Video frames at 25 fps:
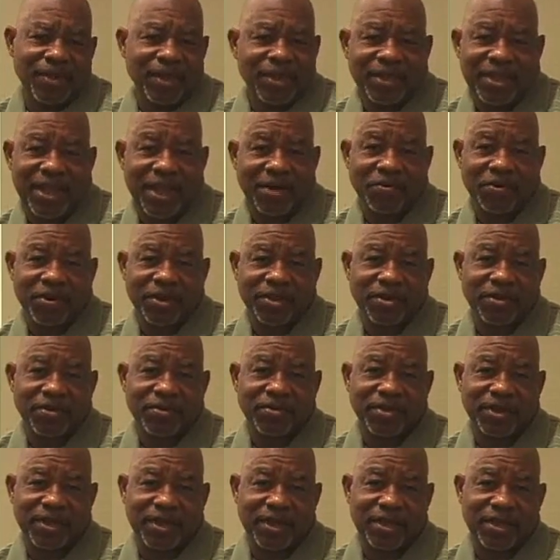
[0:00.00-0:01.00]
that wasn't
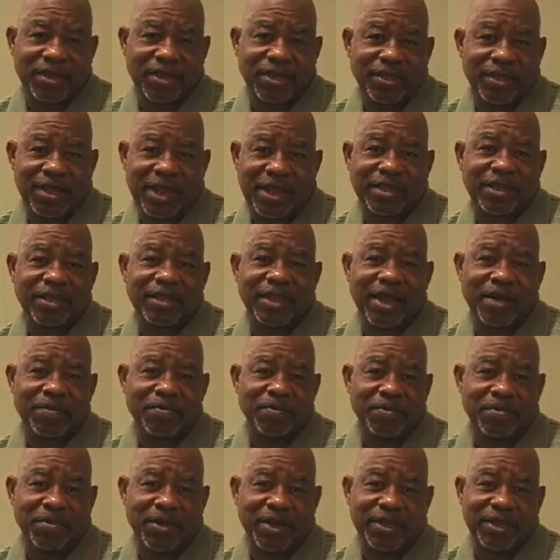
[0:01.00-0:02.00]
gonna get it. Not the type
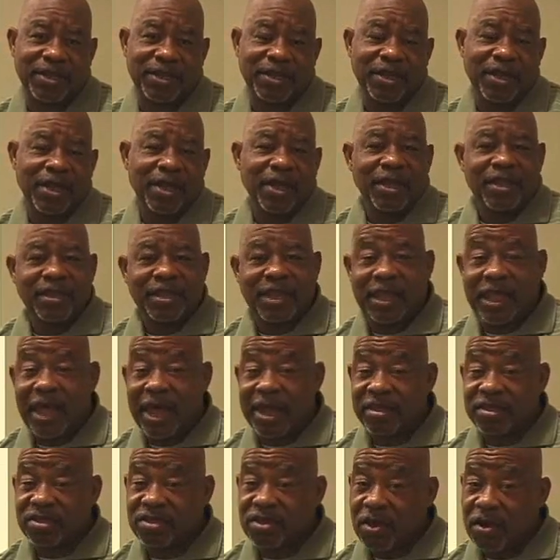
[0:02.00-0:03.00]
of money that I
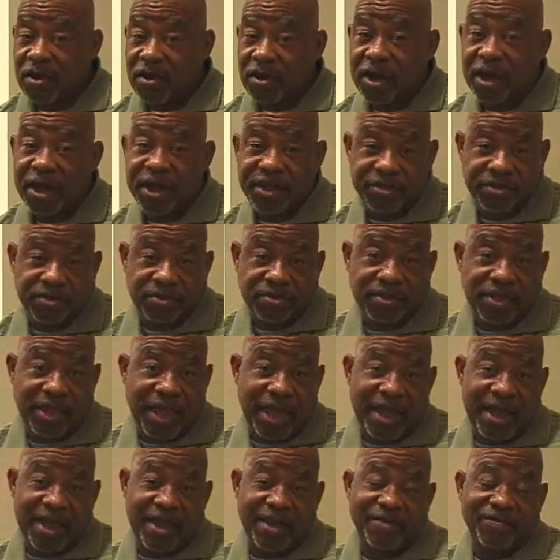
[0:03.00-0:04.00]
saw others
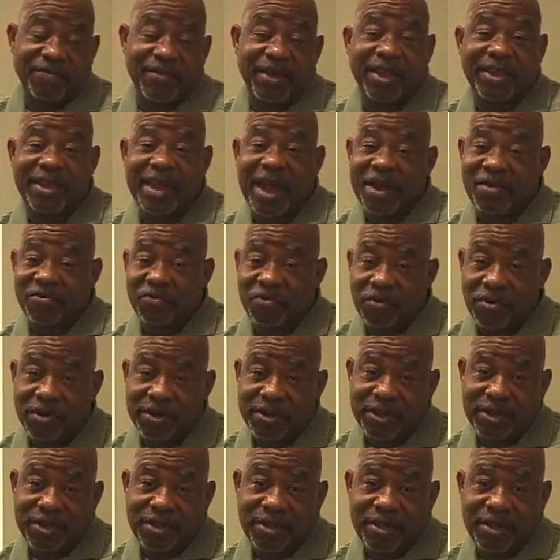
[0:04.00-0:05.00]
have and I
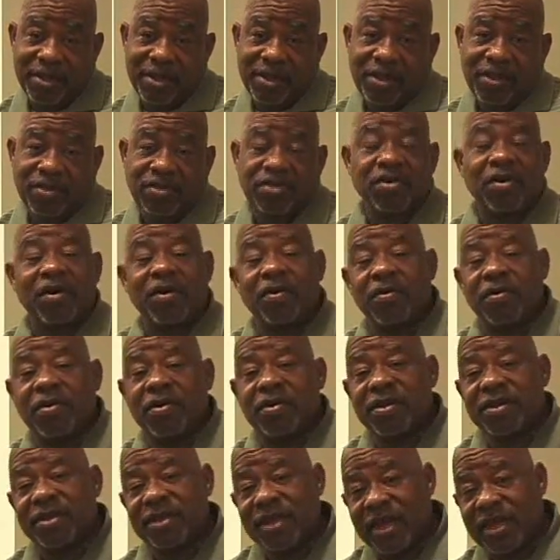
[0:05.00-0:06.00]
wanted. So
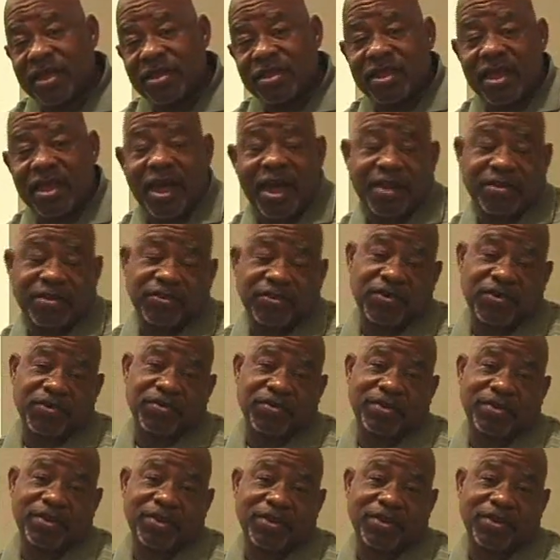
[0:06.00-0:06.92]
yes, I chose the